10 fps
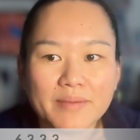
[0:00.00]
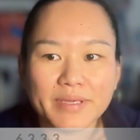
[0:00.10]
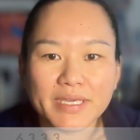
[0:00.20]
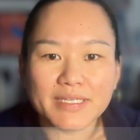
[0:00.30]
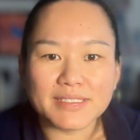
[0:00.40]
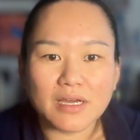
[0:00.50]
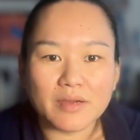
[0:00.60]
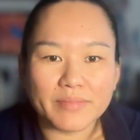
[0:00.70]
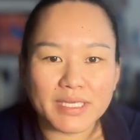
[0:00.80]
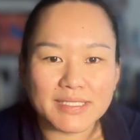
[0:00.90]
Being a
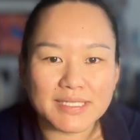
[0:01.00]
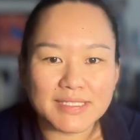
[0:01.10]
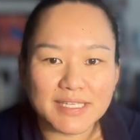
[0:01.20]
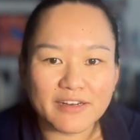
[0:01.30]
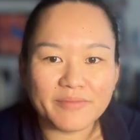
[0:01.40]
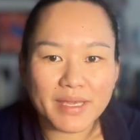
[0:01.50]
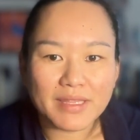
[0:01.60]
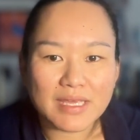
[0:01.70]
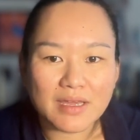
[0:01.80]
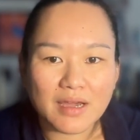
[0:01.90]
song means instead of paying
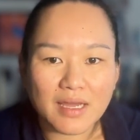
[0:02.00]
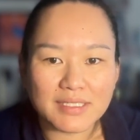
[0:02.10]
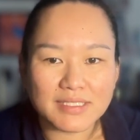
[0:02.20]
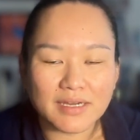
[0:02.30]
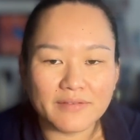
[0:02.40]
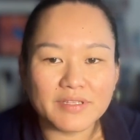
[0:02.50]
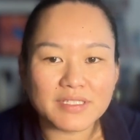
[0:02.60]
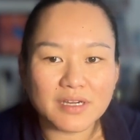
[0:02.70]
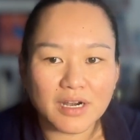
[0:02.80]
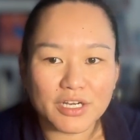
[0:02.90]
the ink cost of
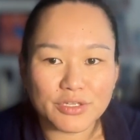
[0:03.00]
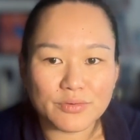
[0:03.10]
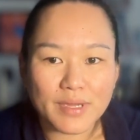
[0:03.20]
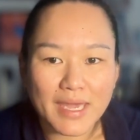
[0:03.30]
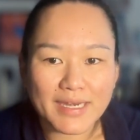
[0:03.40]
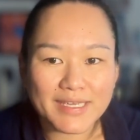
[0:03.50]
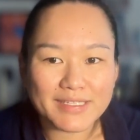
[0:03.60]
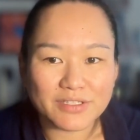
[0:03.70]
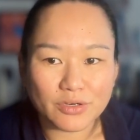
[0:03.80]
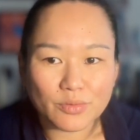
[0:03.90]
this card, you can
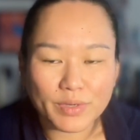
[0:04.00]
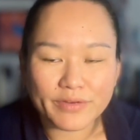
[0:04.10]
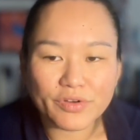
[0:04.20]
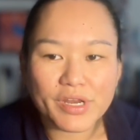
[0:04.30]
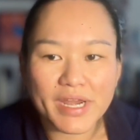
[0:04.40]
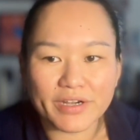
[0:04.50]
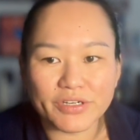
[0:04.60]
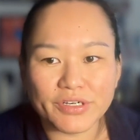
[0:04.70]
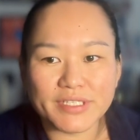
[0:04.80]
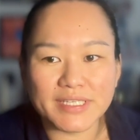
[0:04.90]
exert one of your
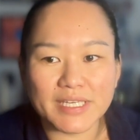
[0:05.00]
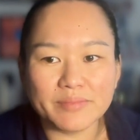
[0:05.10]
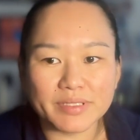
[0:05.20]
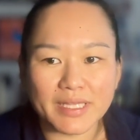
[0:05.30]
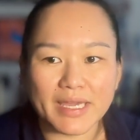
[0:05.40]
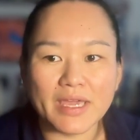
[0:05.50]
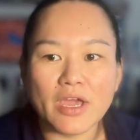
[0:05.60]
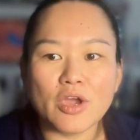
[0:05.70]
characters in play